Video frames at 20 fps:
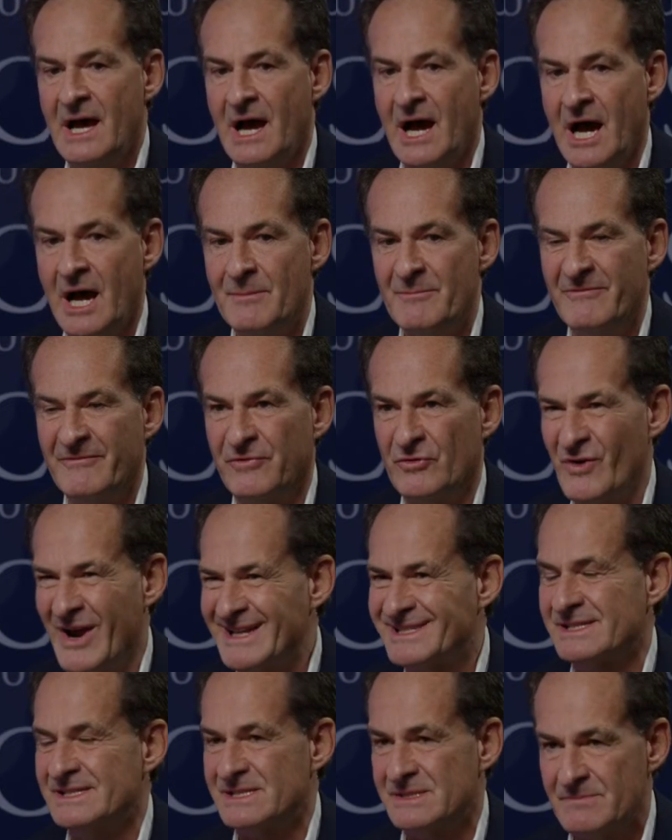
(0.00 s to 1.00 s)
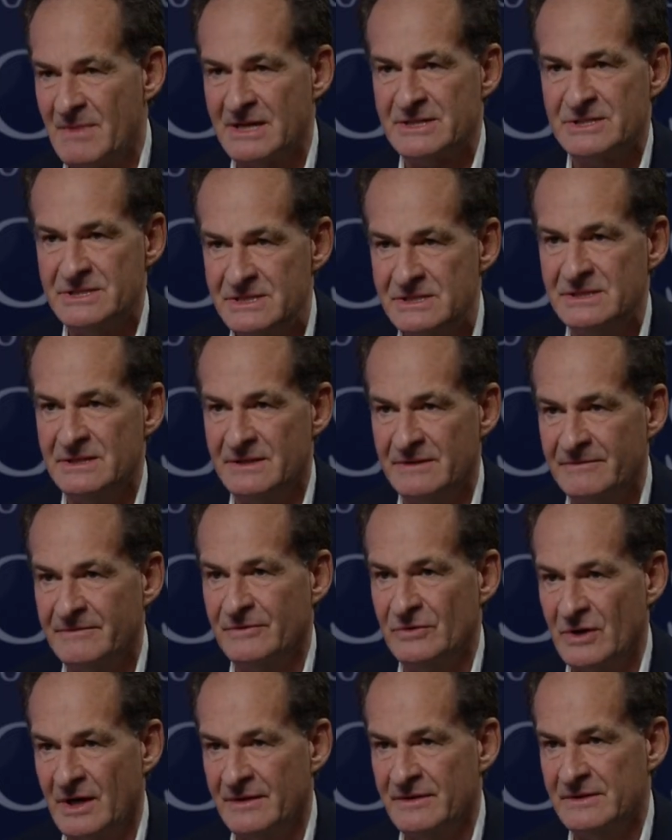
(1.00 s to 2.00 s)
Um, for us, it's much easier than
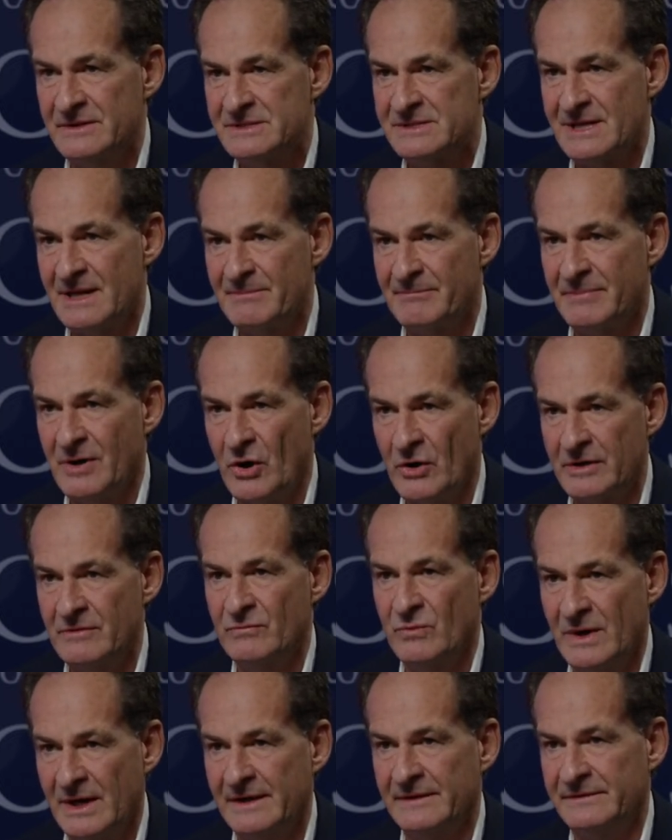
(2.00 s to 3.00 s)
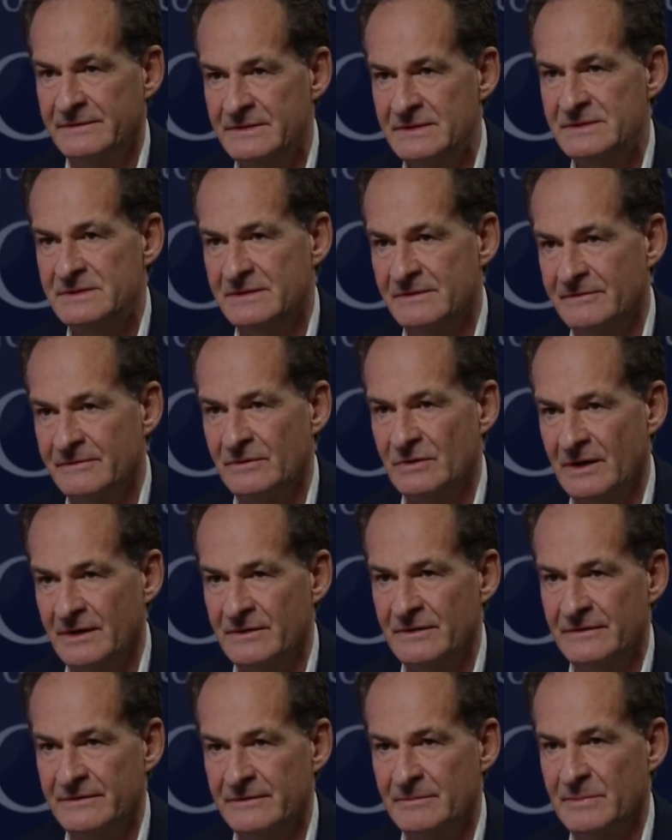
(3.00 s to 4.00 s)
for others, and part of why it's easier for
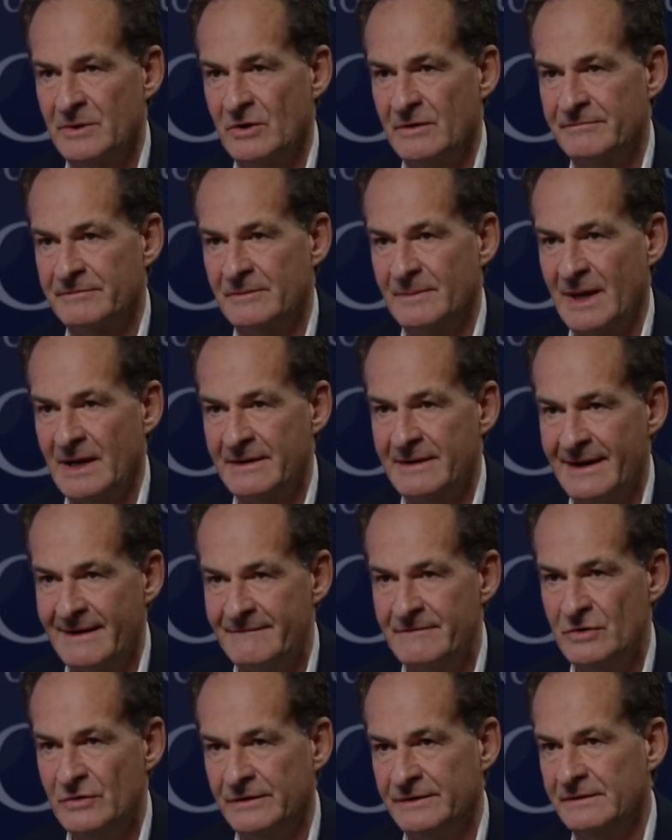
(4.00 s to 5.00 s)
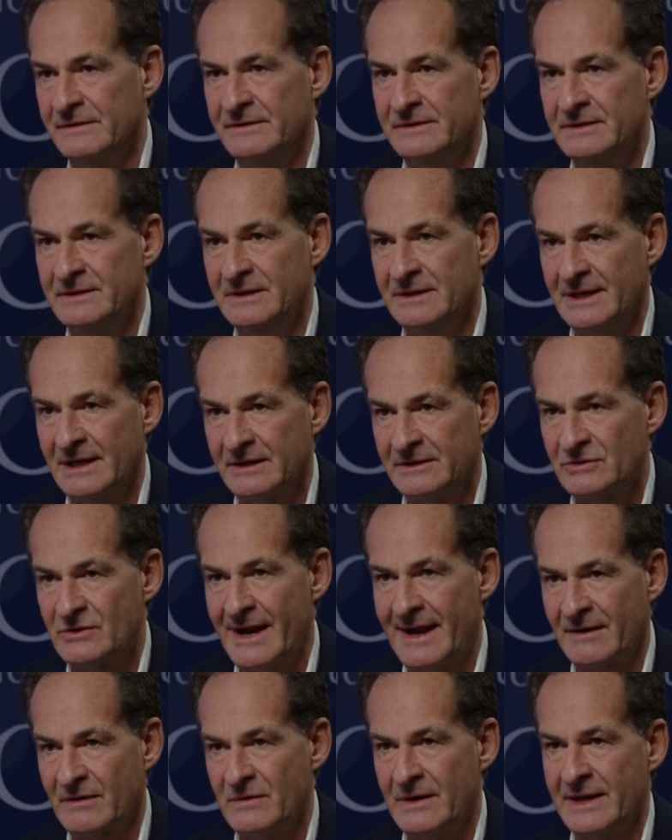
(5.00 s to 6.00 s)
others, apart from our diversity and our
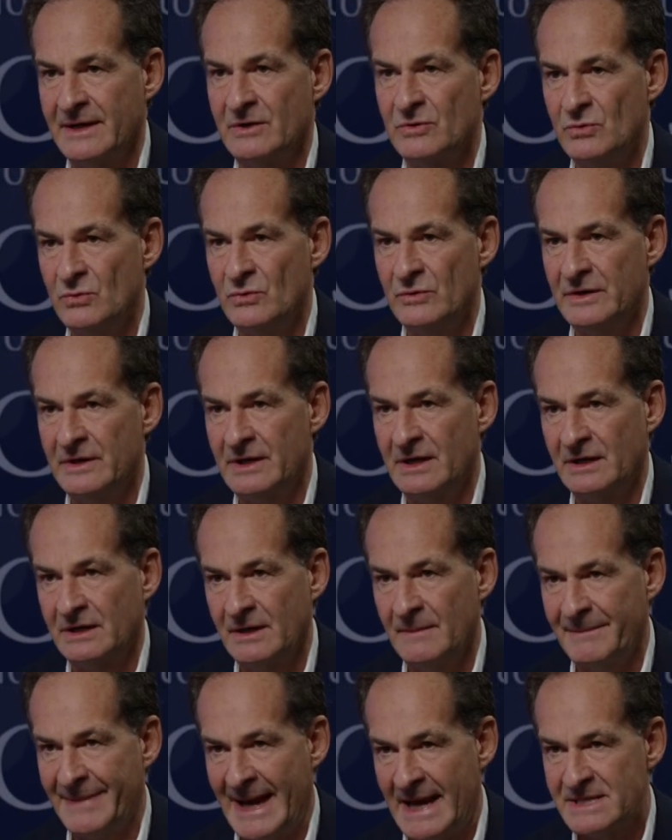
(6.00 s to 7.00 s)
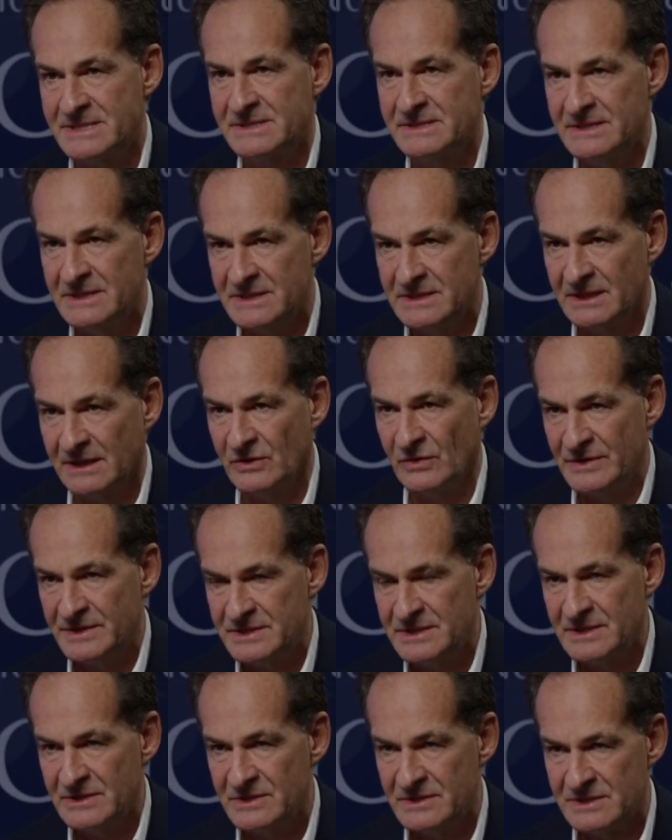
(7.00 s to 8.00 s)
track record and our capacity to
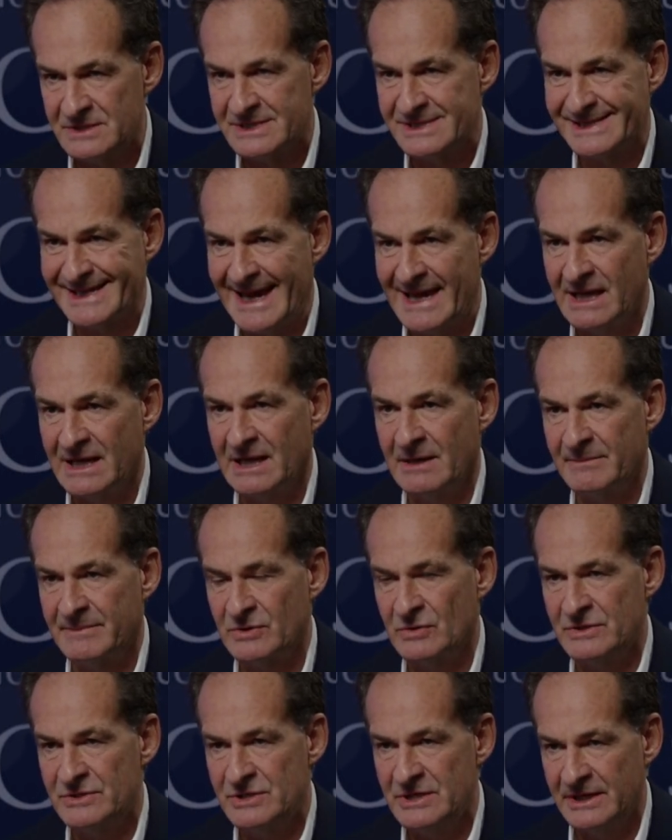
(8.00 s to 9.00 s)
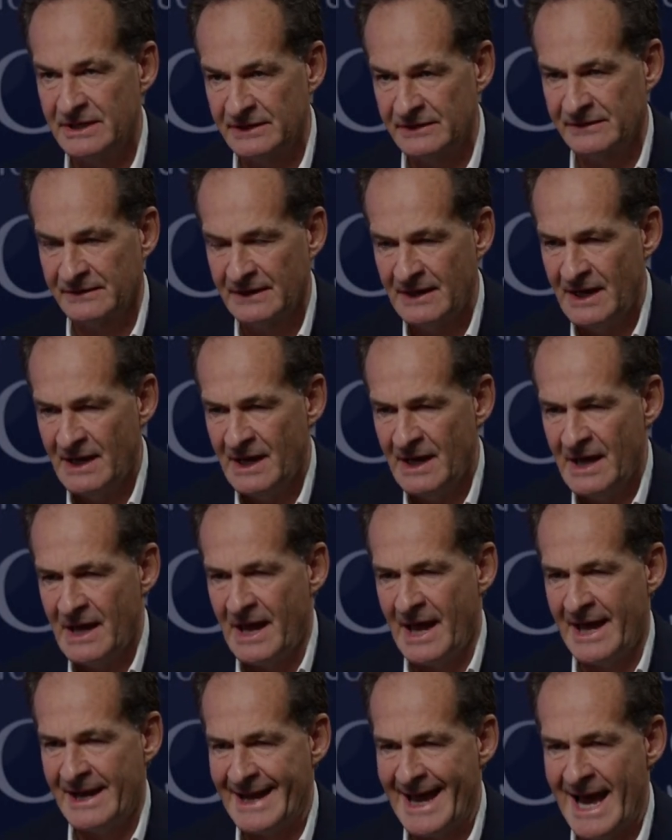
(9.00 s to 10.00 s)
continue to scale our projects
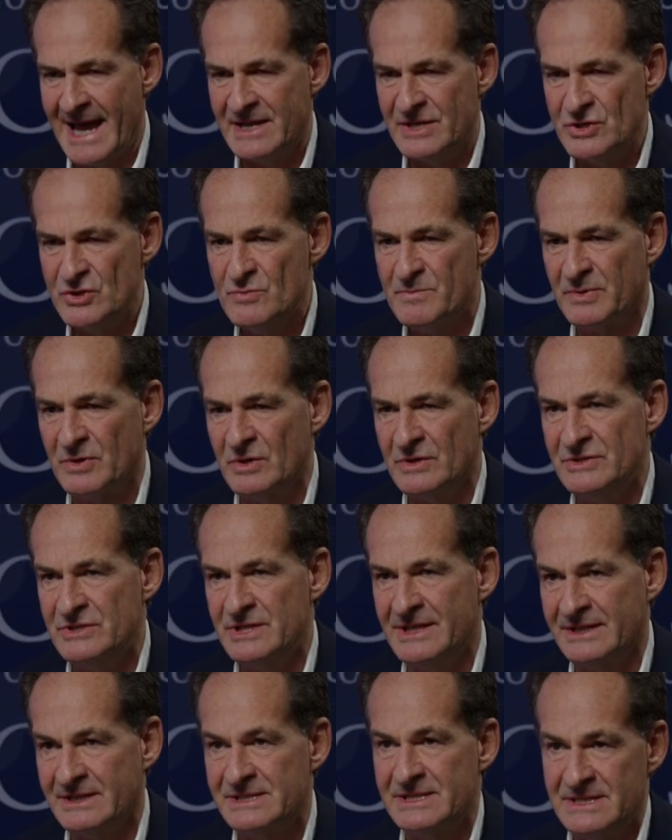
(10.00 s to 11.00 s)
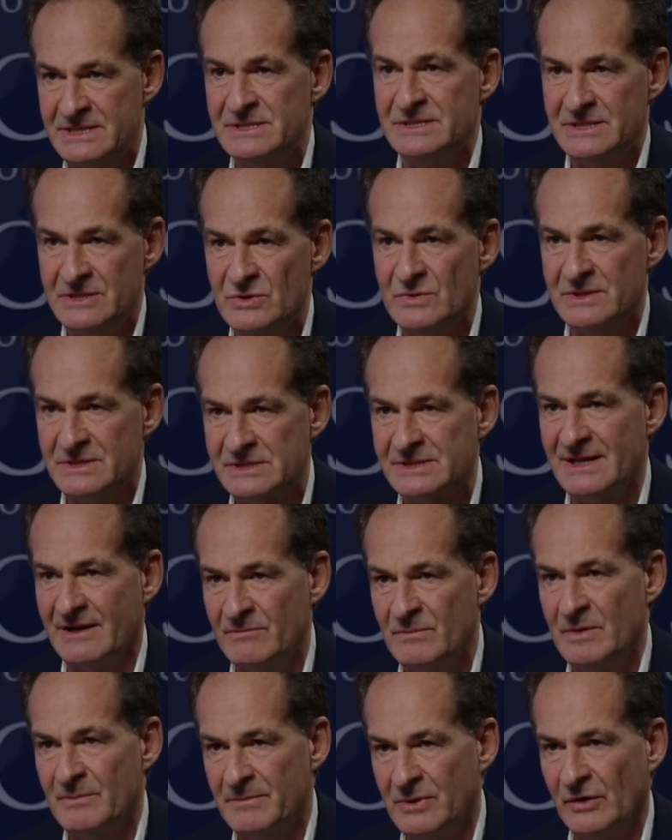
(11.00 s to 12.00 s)
and add new projects, is the US
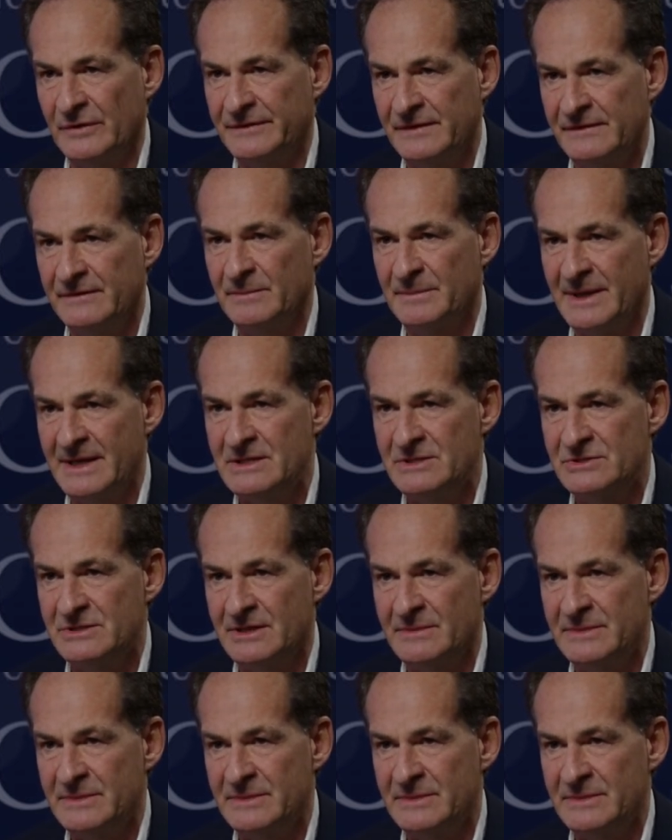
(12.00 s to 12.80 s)
government participation.